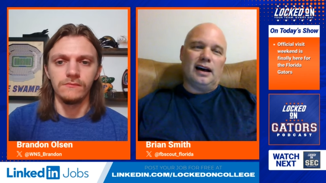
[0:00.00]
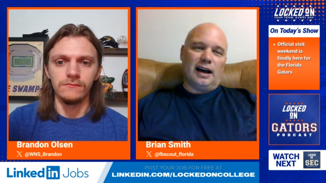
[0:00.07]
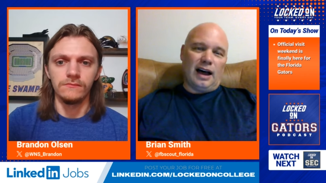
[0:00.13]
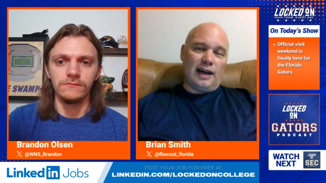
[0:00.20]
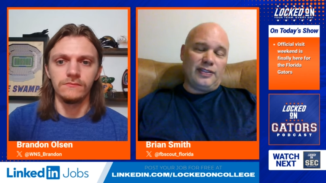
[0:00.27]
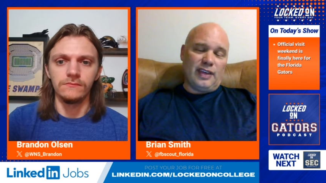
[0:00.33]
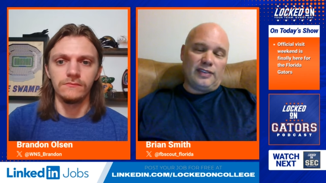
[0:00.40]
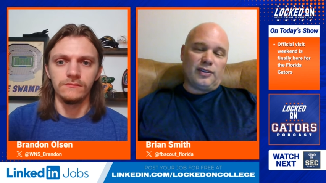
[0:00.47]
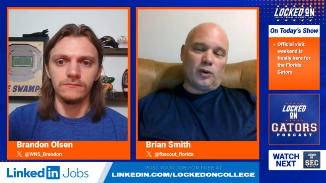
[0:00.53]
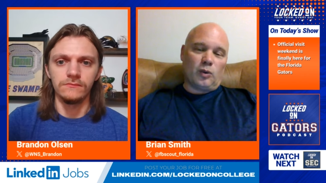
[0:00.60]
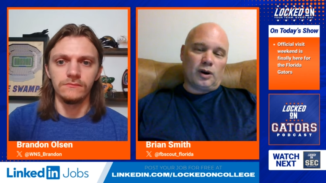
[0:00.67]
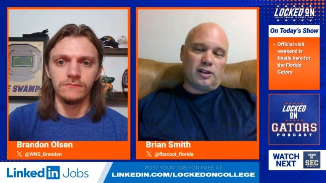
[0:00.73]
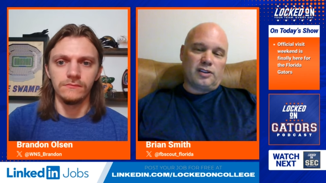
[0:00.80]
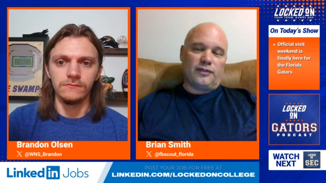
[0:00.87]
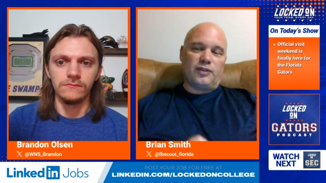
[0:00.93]
Speaker 1: I think they're one
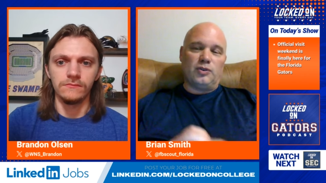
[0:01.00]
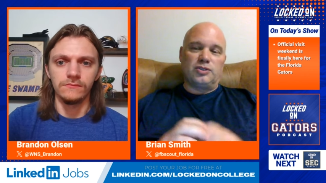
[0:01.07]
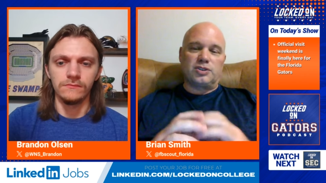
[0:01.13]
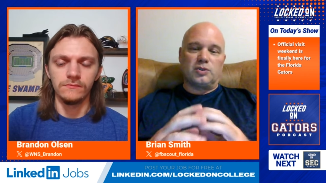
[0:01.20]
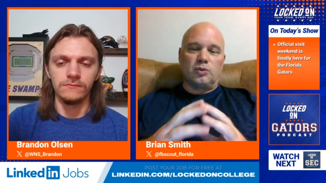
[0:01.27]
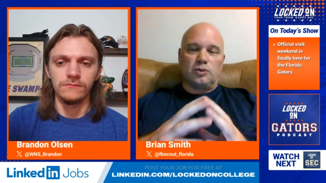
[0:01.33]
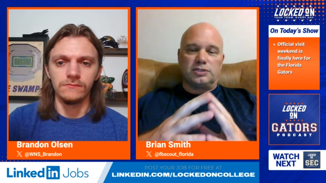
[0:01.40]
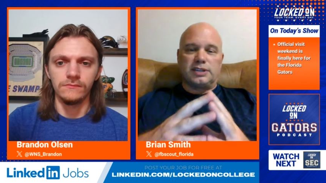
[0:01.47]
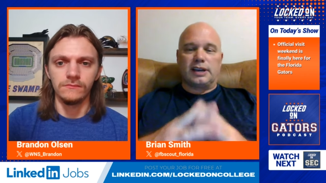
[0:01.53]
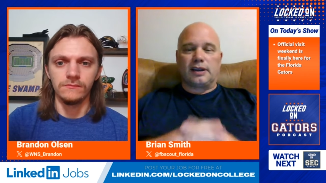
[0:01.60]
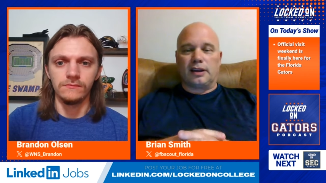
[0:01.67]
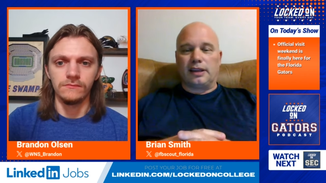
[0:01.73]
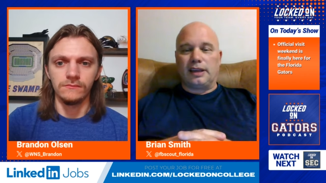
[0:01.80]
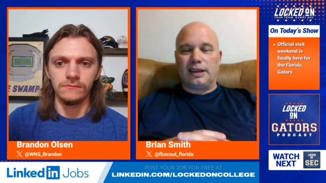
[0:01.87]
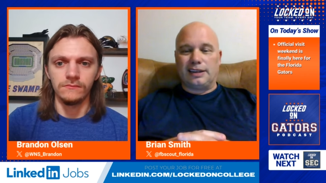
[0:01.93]
of the few schools that
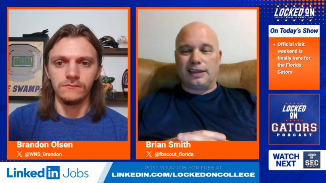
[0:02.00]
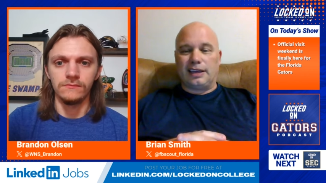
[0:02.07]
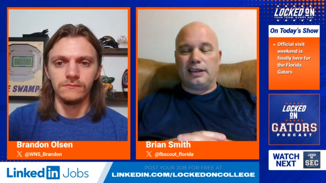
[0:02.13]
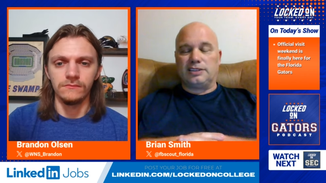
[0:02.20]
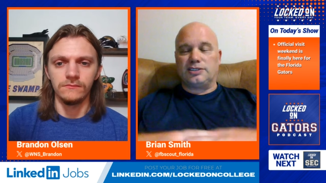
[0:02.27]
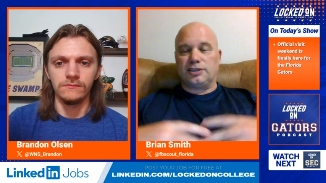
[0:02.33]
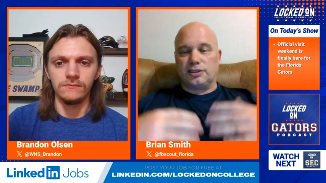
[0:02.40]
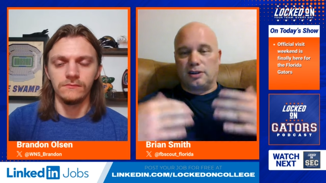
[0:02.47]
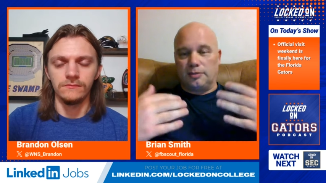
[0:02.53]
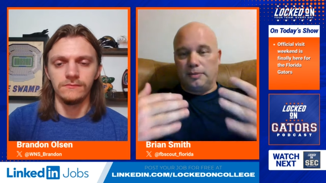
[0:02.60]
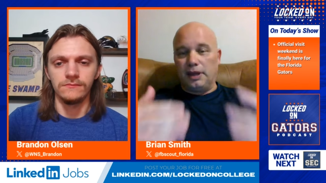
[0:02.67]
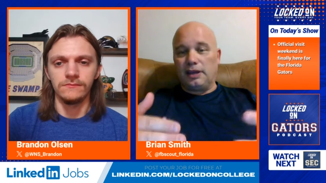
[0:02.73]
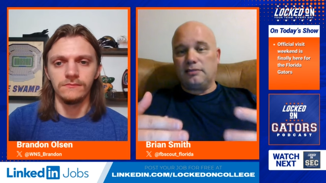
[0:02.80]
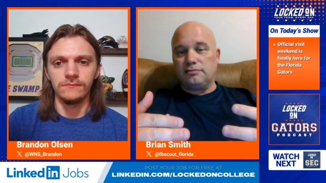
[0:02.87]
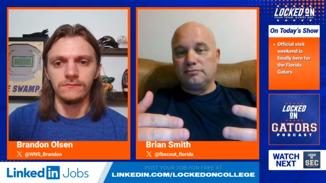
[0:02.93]
can get kids to
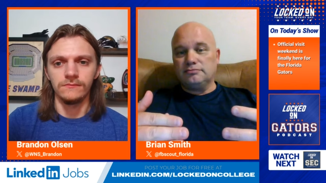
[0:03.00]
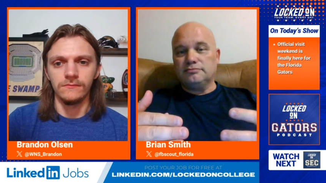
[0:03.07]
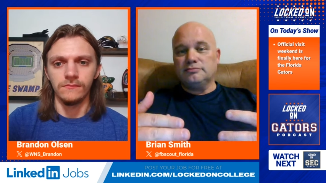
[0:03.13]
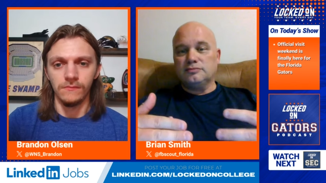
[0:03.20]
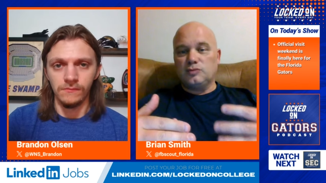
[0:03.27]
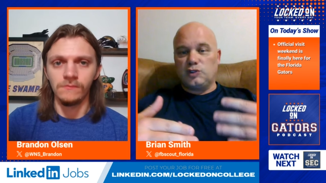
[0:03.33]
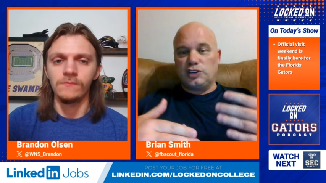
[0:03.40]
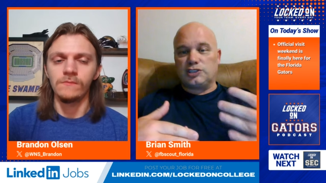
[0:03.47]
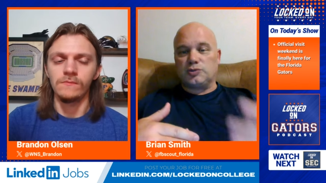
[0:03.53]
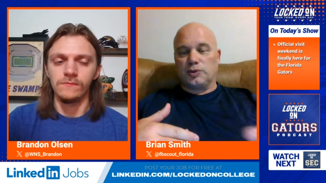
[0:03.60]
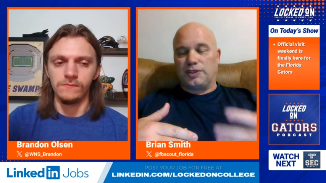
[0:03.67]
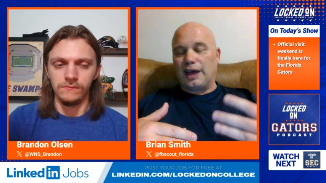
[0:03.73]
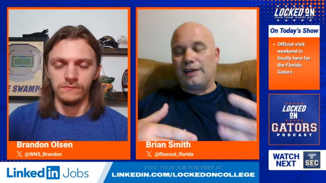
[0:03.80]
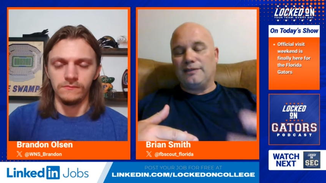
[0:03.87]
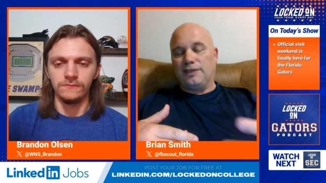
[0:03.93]
commit just with
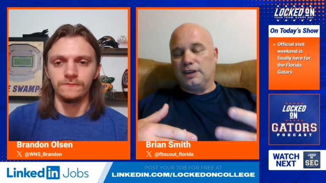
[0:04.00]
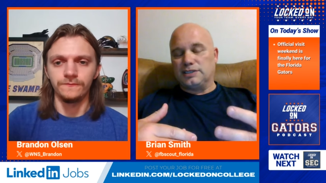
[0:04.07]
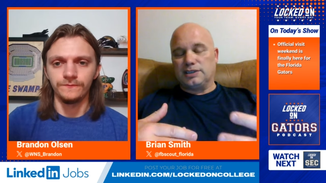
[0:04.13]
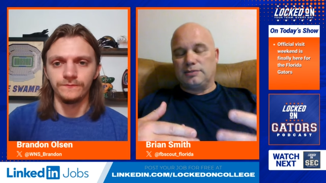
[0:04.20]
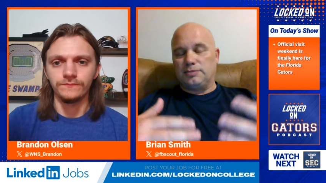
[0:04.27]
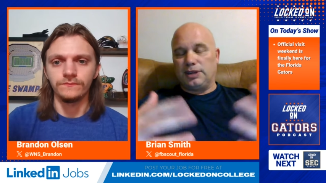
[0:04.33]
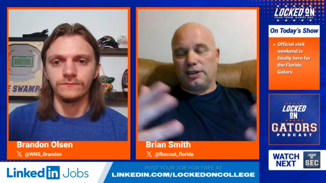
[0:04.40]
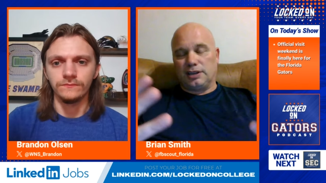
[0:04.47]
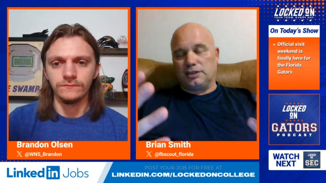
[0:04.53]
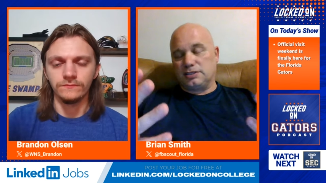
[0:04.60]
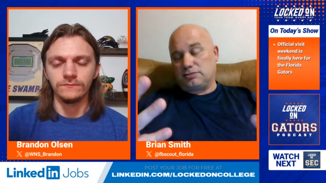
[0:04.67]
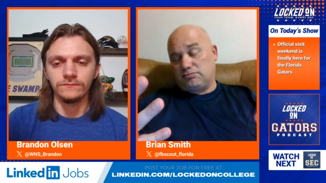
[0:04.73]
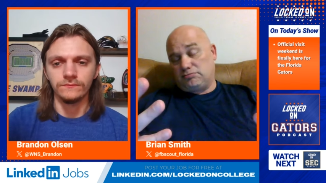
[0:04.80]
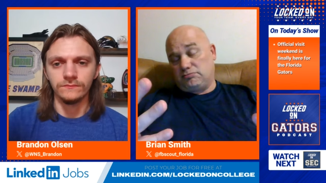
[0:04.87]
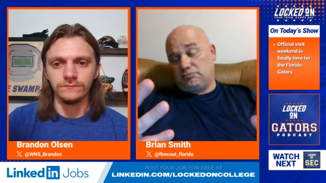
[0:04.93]
that visit because
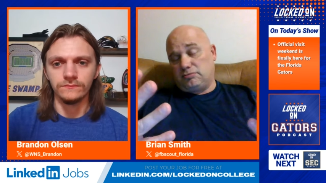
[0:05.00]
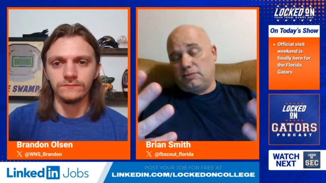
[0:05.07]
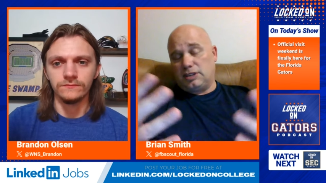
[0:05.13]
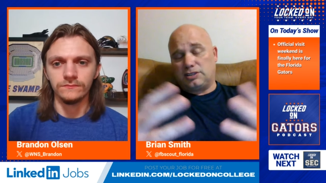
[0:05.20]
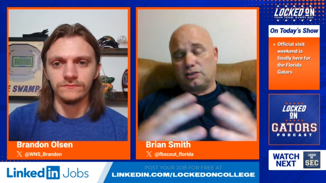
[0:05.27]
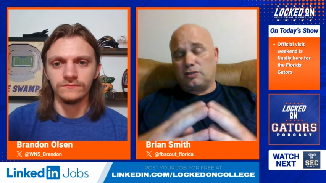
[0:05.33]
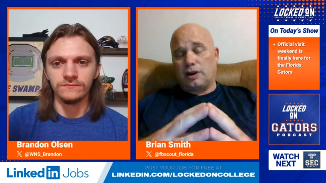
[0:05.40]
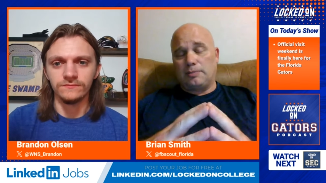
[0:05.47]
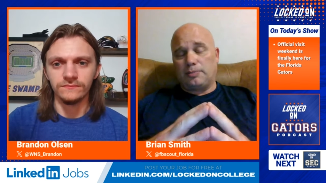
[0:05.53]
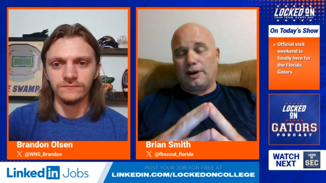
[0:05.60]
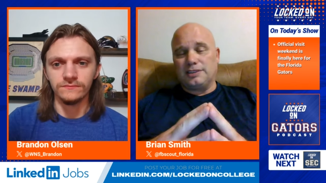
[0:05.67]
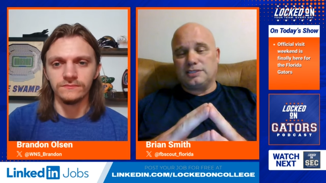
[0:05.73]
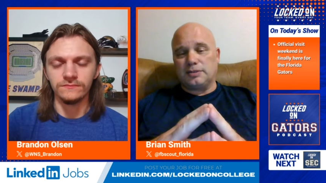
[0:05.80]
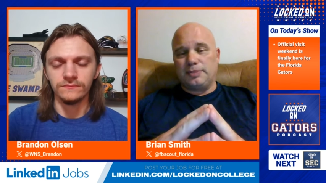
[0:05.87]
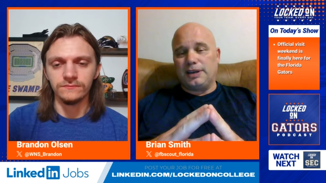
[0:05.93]
it's a great
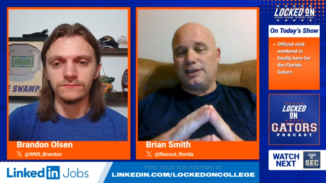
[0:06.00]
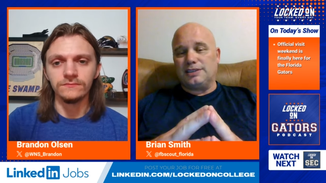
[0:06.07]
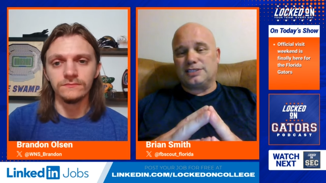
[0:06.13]
place to be.